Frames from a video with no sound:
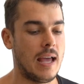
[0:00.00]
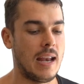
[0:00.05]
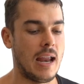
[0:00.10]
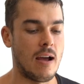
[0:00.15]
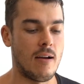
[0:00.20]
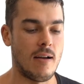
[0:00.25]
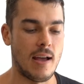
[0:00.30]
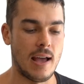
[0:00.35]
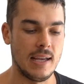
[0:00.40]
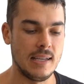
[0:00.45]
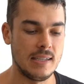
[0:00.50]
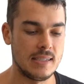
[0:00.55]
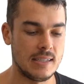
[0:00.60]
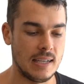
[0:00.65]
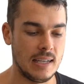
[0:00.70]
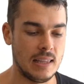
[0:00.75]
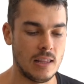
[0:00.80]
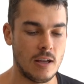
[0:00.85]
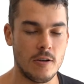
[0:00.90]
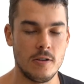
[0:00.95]
and our
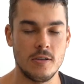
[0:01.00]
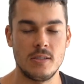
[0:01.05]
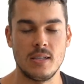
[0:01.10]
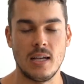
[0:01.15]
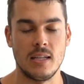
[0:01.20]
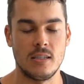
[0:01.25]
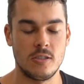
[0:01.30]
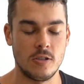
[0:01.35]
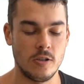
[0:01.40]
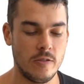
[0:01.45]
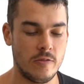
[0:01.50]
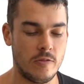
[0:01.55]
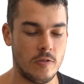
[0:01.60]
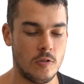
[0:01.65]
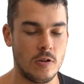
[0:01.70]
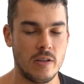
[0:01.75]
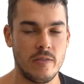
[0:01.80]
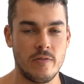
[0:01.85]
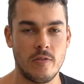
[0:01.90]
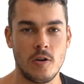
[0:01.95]
AC loads are
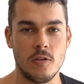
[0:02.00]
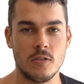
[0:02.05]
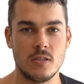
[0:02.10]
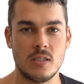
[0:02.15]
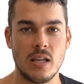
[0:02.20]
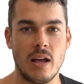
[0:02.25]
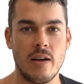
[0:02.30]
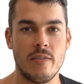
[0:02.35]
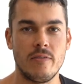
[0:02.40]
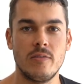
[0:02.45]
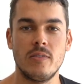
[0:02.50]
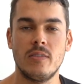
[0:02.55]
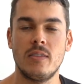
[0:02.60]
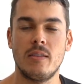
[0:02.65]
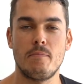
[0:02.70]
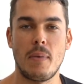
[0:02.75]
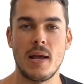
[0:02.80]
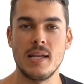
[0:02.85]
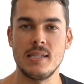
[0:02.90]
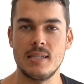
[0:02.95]
240 volt stuff.
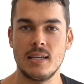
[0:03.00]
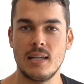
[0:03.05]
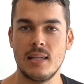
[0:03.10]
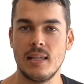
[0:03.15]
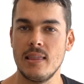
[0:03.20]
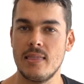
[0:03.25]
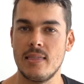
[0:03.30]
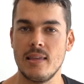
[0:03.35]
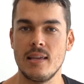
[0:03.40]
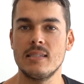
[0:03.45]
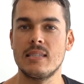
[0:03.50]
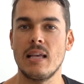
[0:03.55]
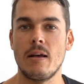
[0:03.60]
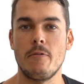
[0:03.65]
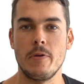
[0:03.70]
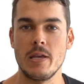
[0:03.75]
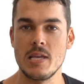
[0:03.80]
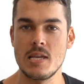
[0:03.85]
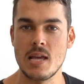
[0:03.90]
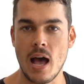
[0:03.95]
Basically things that
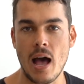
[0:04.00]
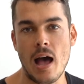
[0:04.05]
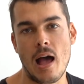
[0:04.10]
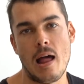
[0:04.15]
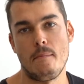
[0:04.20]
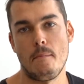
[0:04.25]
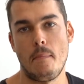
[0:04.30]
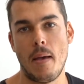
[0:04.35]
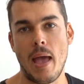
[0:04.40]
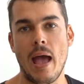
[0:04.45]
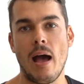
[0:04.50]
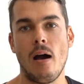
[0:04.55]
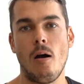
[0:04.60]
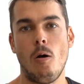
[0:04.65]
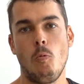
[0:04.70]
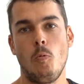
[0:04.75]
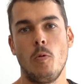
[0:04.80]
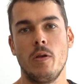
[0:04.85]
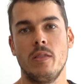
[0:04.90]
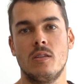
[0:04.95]
we can't
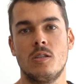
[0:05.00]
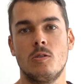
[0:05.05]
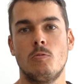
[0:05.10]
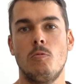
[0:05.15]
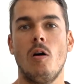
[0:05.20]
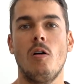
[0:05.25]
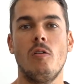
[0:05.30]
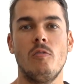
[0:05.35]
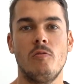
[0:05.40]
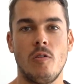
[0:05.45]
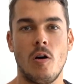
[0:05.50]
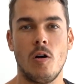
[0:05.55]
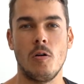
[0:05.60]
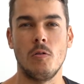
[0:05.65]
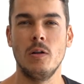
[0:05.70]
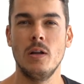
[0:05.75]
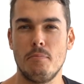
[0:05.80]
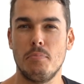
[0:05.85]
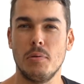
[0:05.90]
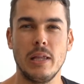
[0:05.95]
power with 12
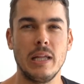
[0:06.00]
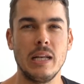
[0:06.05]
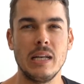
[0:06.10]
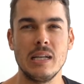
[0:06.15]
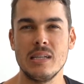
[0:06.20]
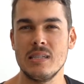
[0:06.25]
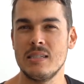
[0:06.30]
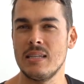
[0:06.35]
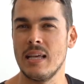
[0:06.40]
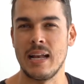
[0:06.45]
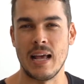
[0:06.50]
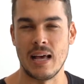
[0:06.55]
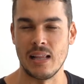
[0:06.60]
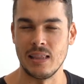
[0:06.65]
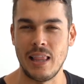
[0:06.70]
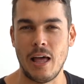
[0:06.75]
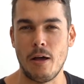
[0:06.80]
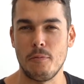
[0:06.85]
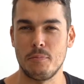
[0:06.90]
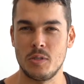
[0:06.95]
volt blenders and our
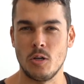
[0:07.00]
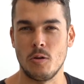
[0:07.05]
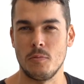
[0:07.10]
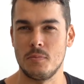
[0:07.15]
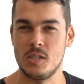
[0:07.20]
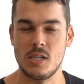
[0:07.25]
laptop